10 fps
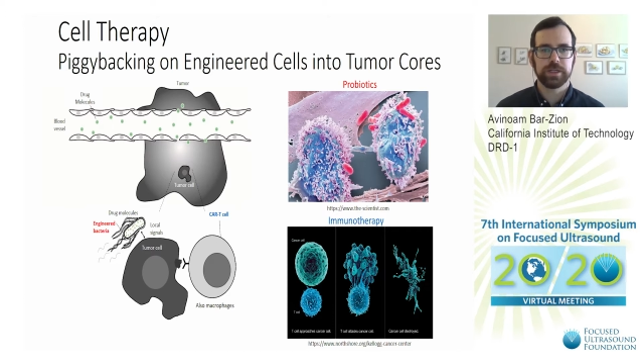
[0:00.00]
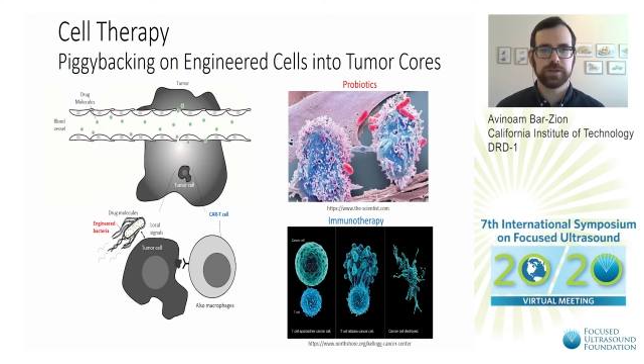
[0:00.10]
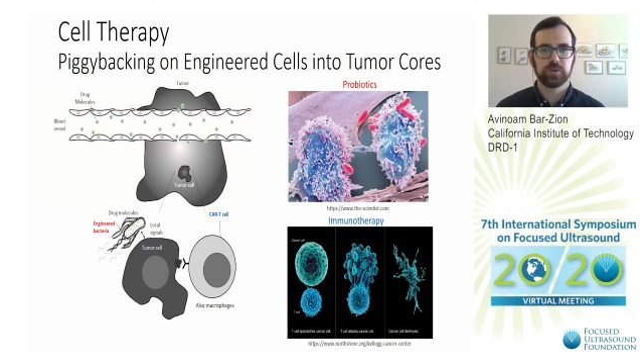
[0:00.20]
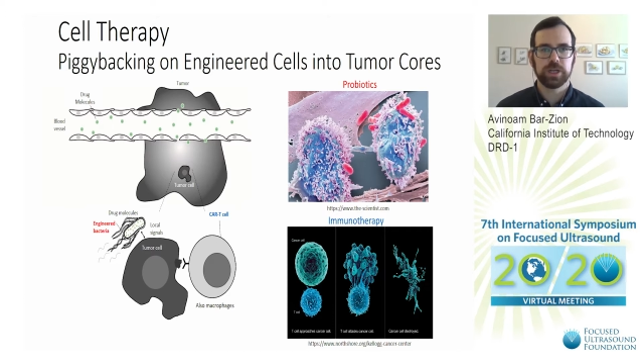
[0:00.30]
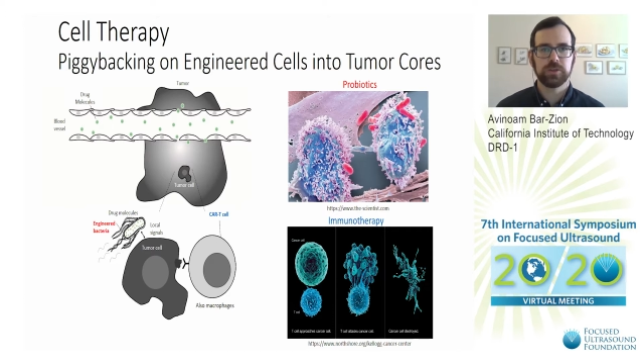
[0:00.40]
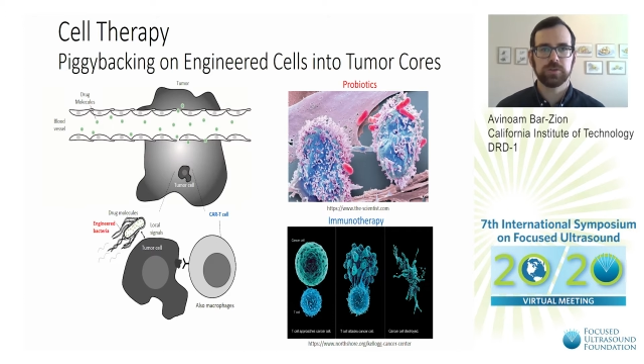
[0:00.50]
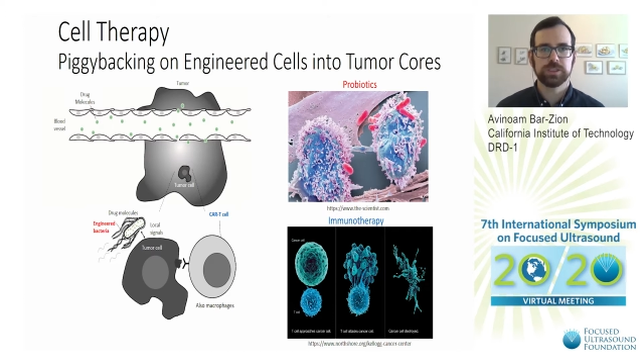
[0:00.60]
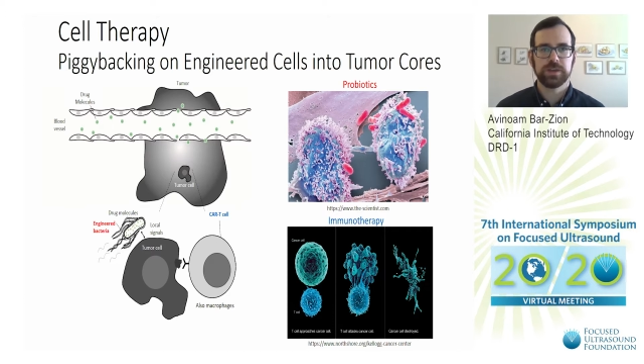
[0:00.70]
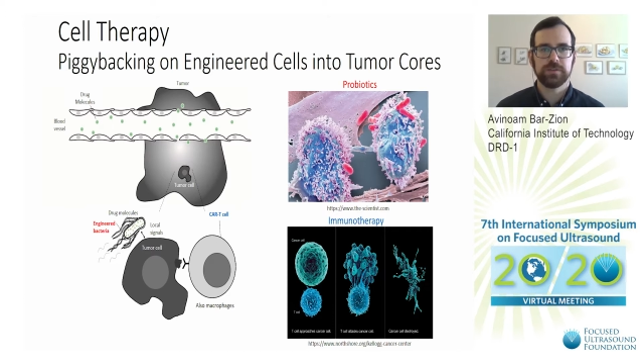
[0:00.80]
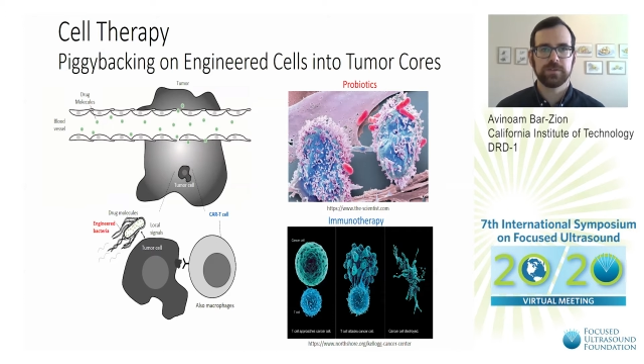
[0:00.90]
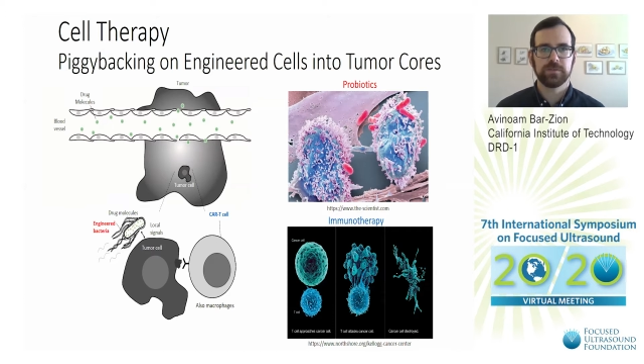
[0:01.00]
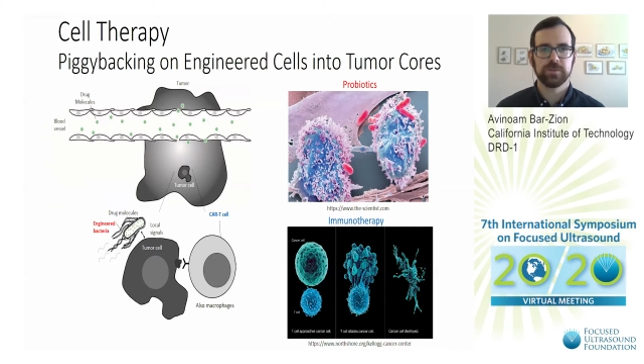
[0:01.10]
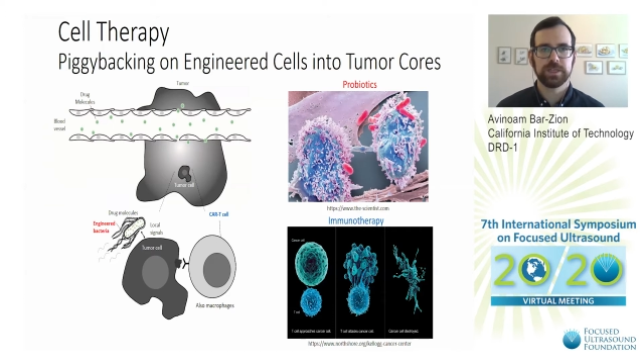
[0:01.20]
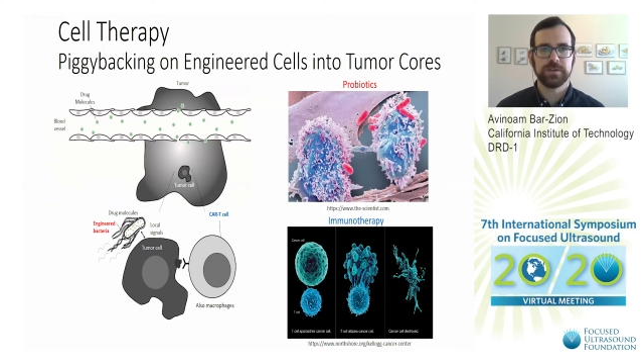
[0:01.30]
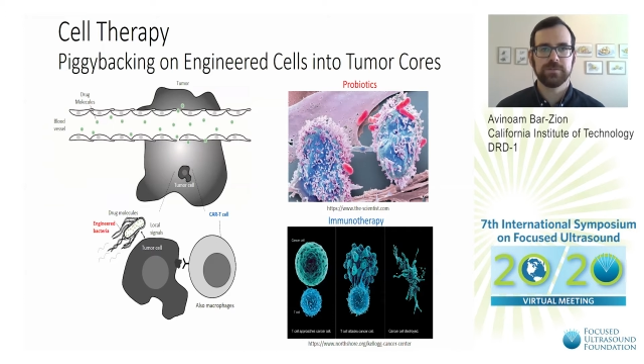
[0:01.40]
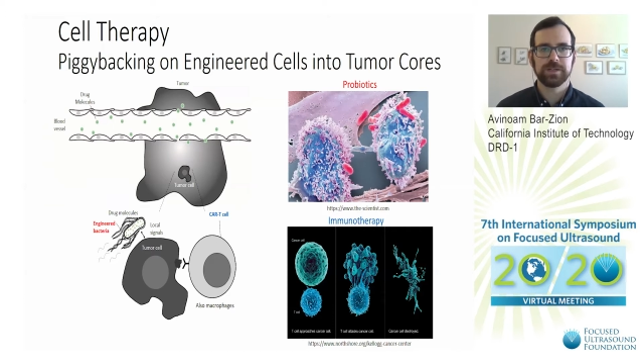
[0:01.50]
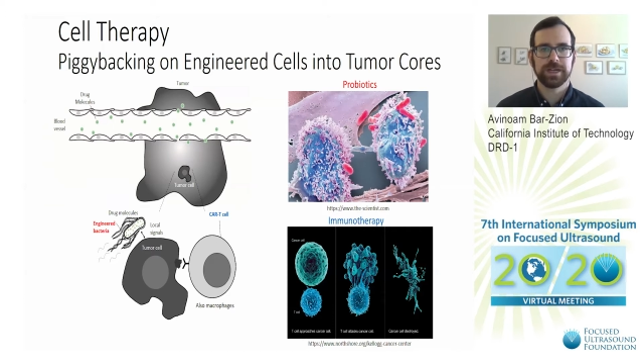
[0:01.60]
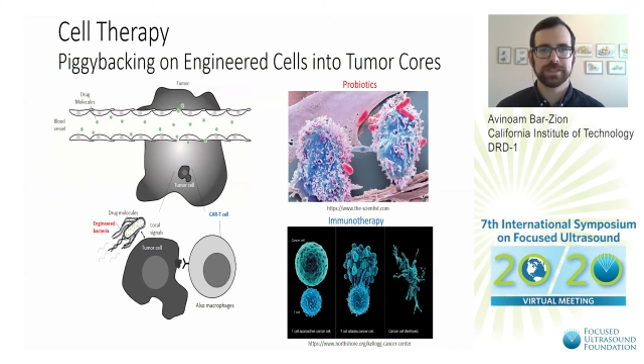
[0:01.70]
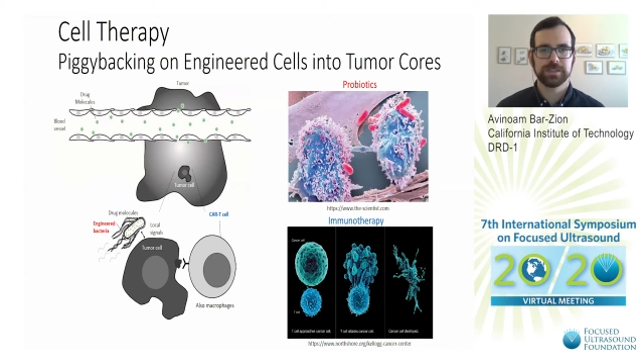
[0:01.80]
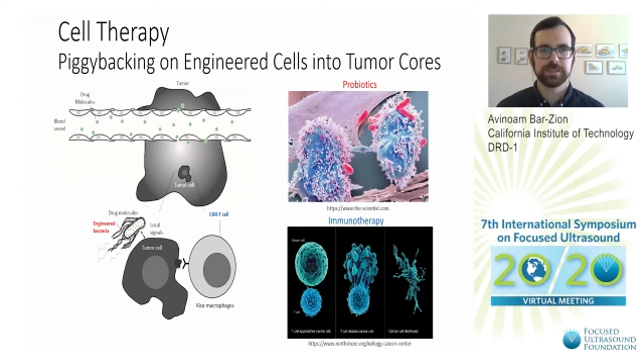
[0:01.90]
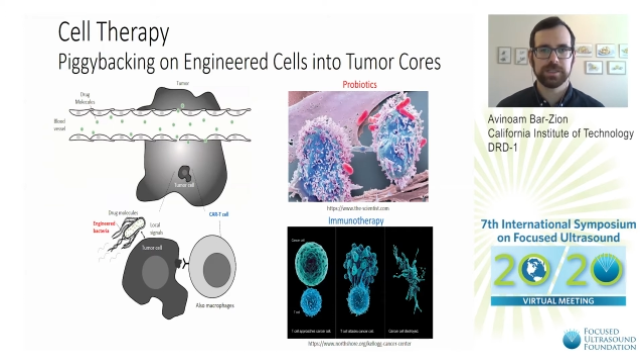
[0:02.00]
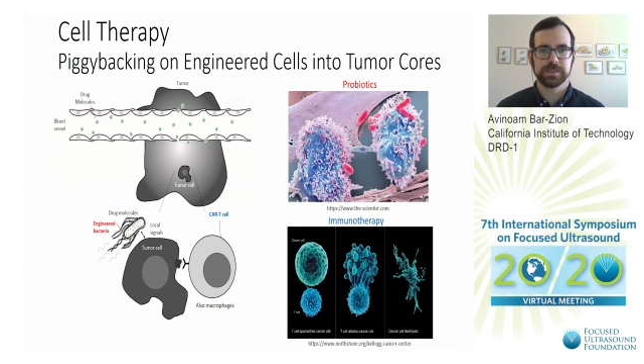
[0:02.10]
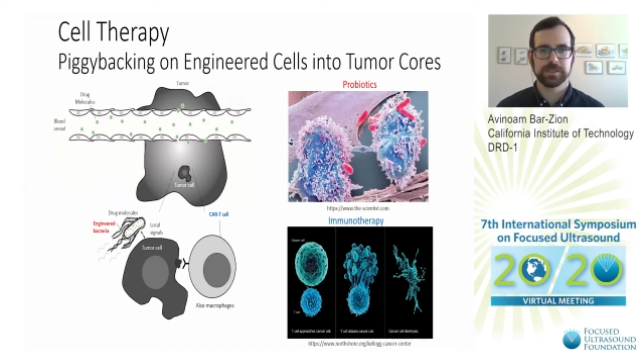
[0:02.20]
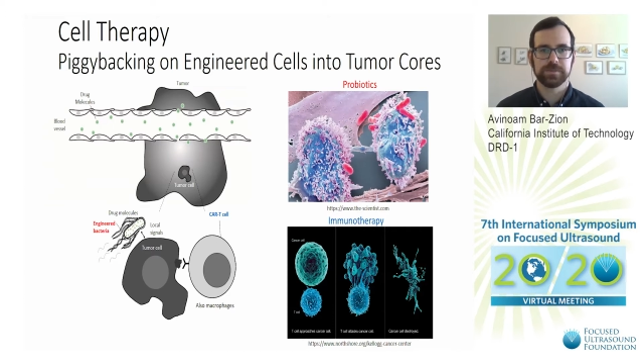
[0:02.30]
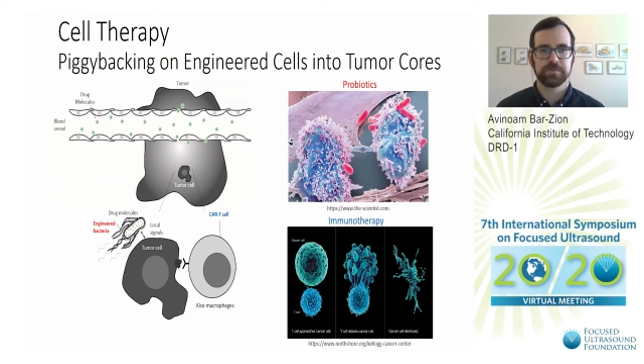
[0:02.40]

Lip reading: and try to save it from the evil cancer cells.